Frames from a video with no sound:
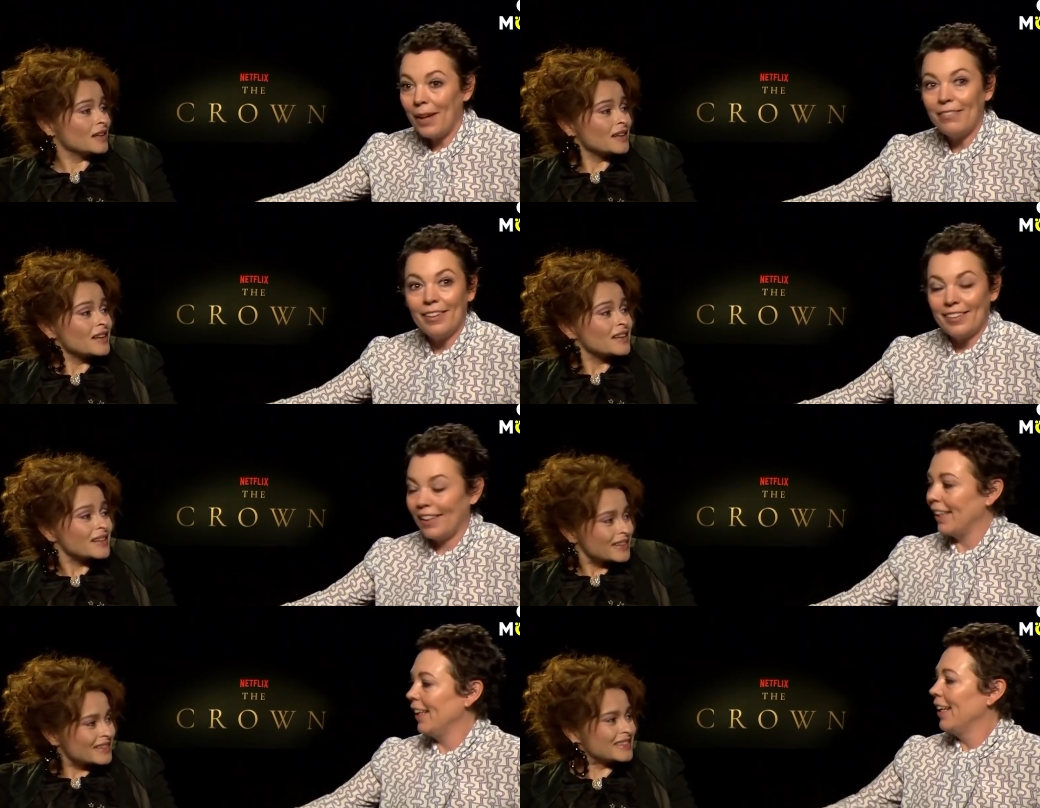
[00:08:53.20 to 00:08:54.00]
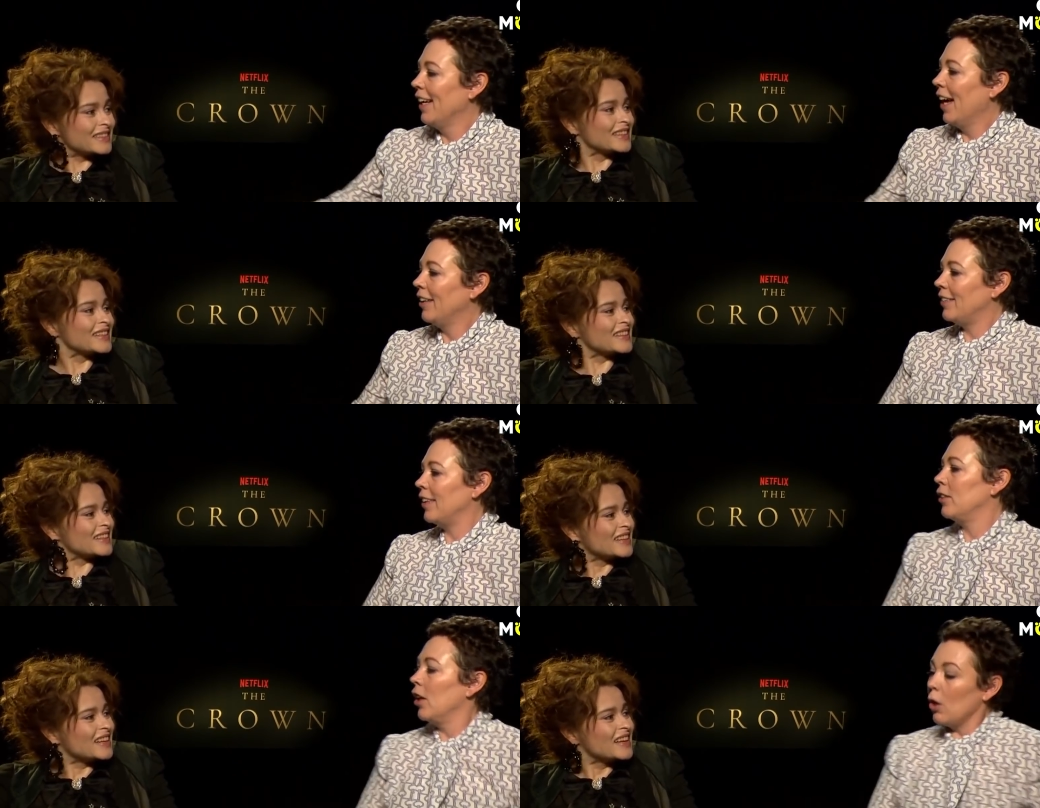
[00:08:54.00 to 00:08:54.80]
Speaker 1: should we have lunch together?" And she
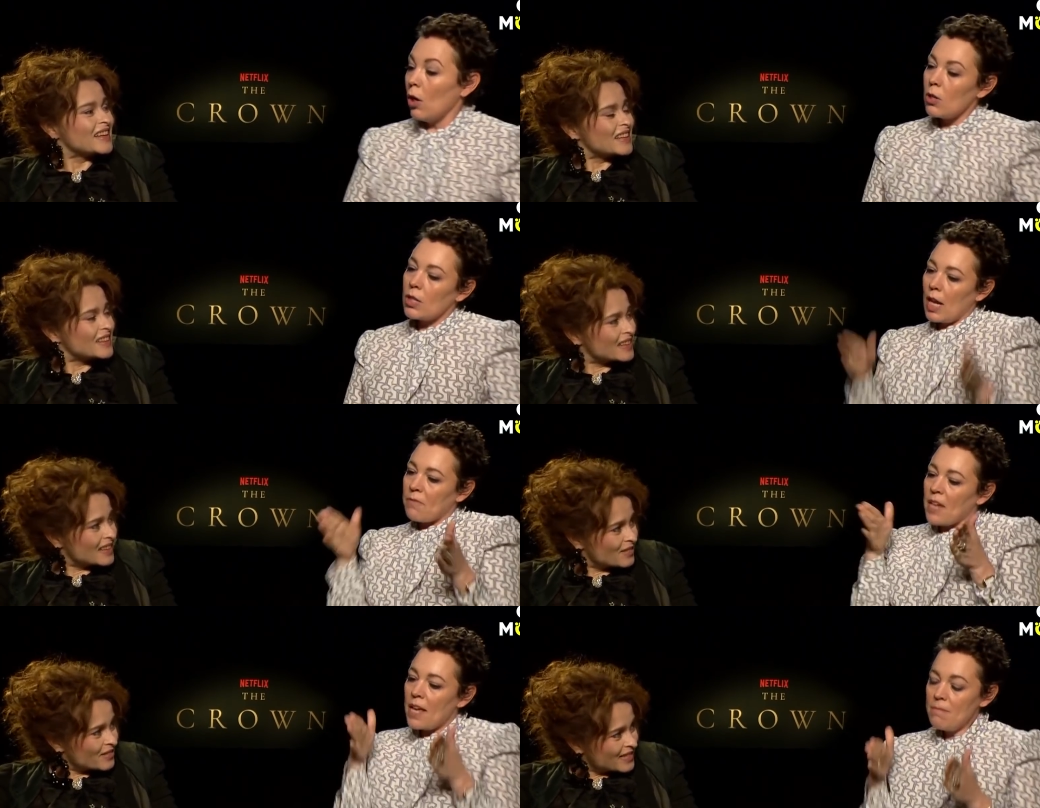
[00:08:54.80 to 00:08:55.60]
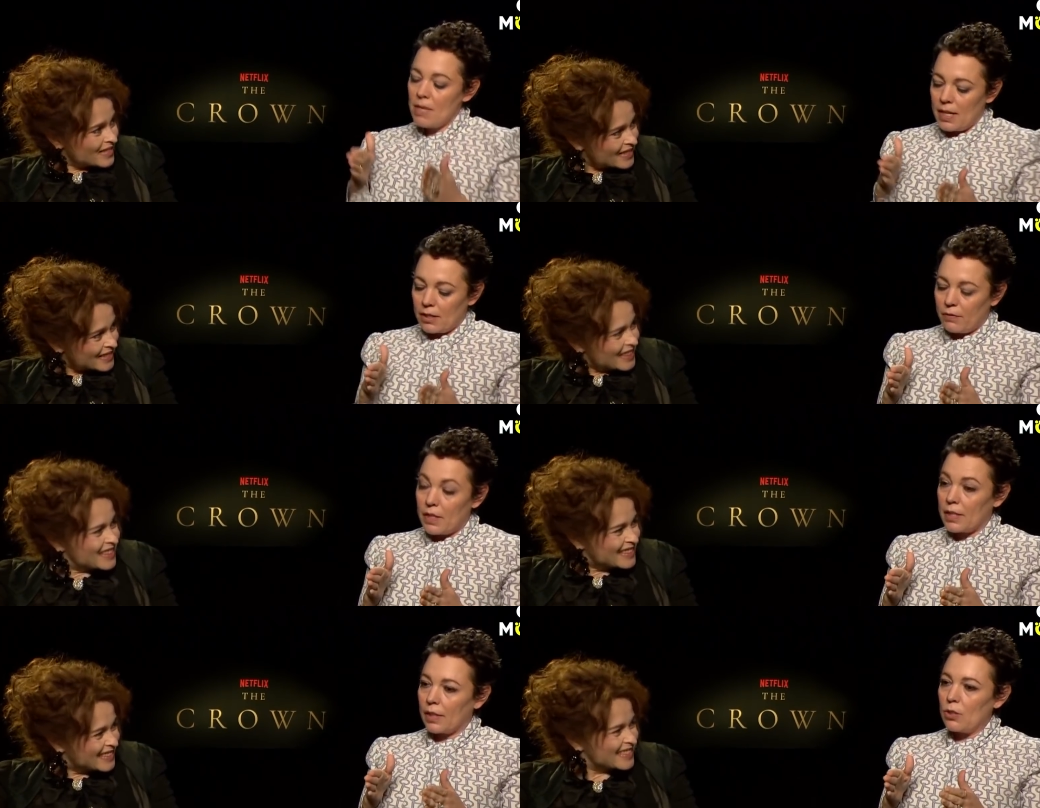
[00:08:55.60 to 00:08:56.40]
said, "You can have ten minutes of
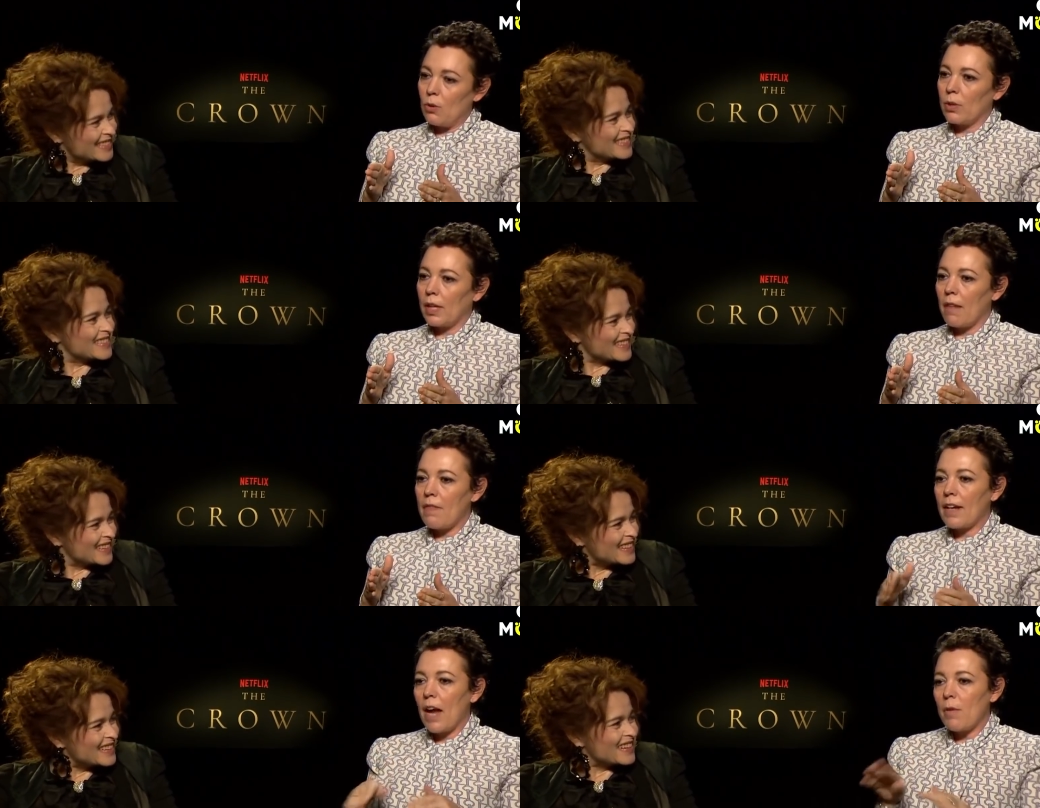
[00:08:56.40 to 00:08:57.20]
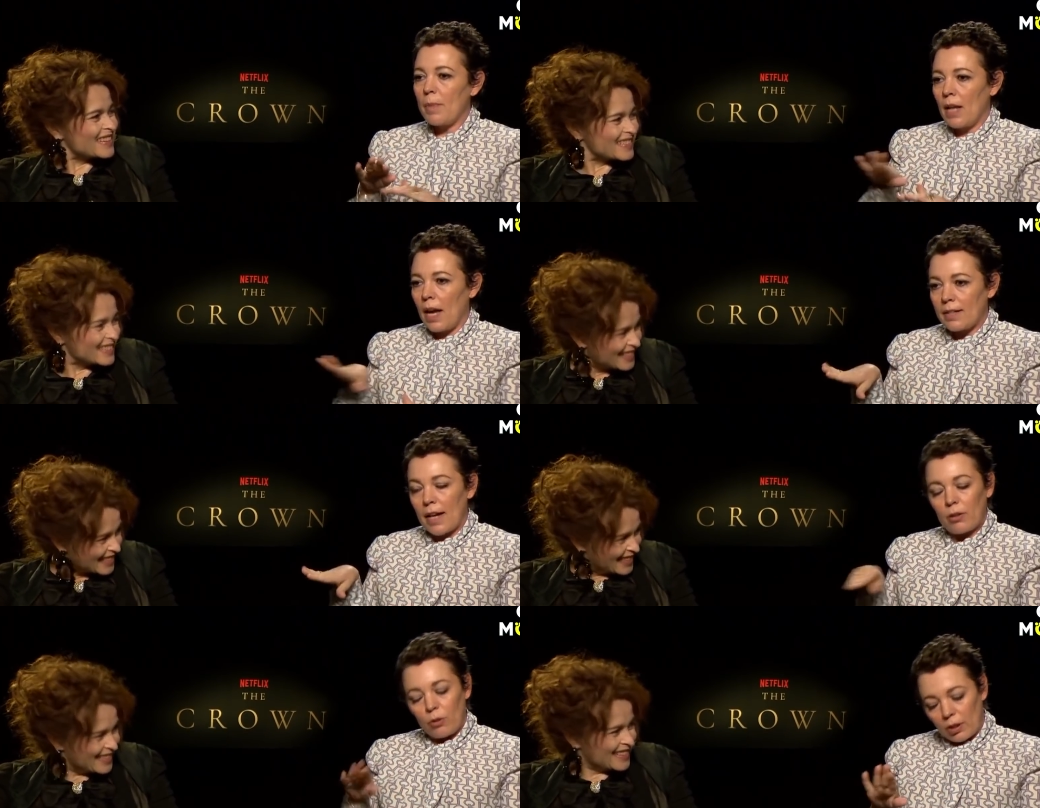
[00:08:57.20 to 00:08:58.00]
eating and talking, and then I will be lying
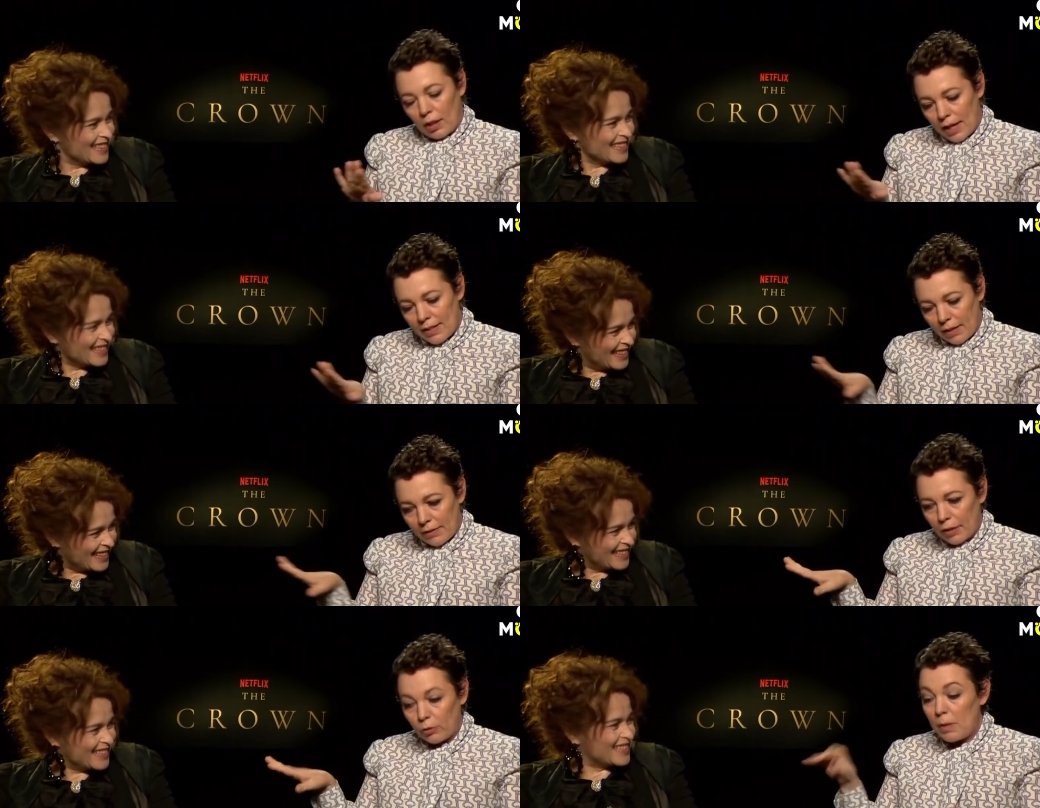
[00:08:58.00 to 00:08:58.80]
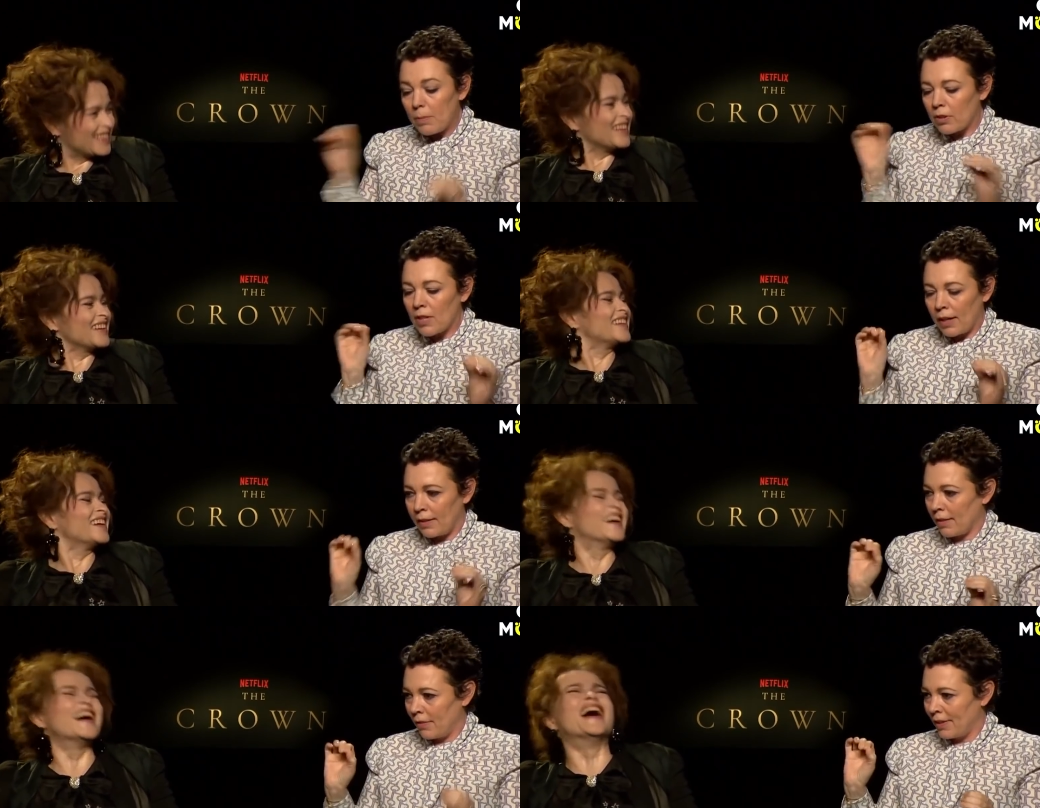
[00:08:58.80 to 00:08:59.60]
down, and you can lie down next to me, but
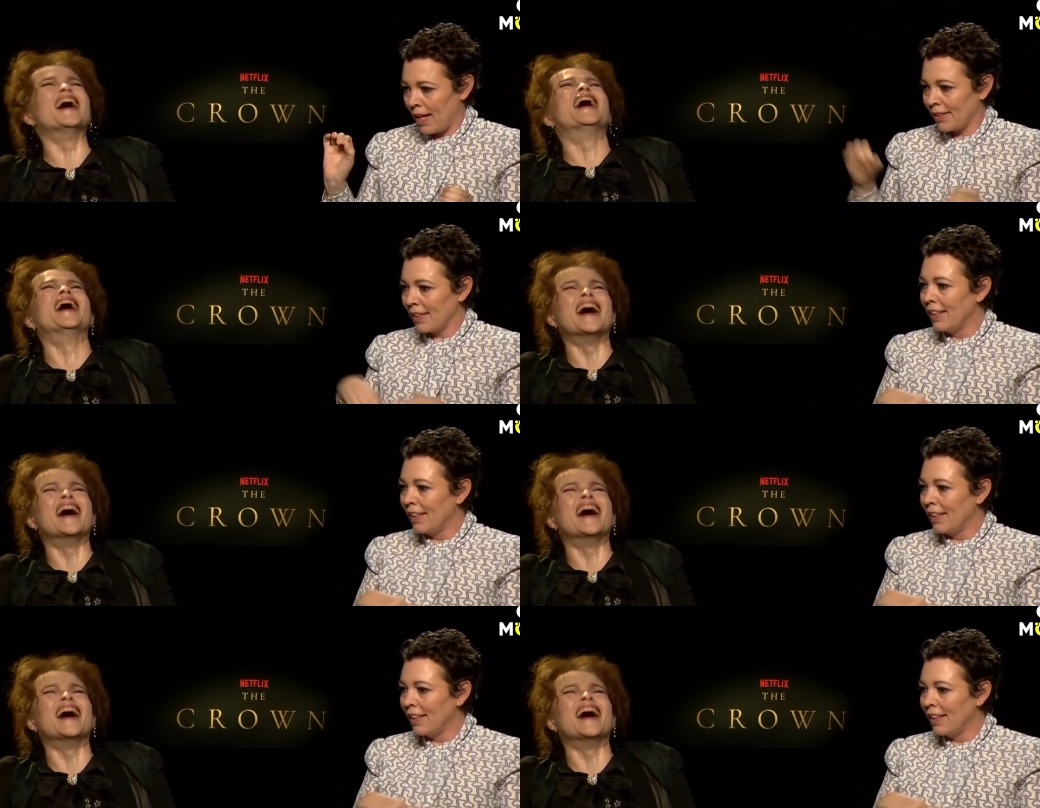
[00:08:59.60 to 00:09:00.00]
silence after that."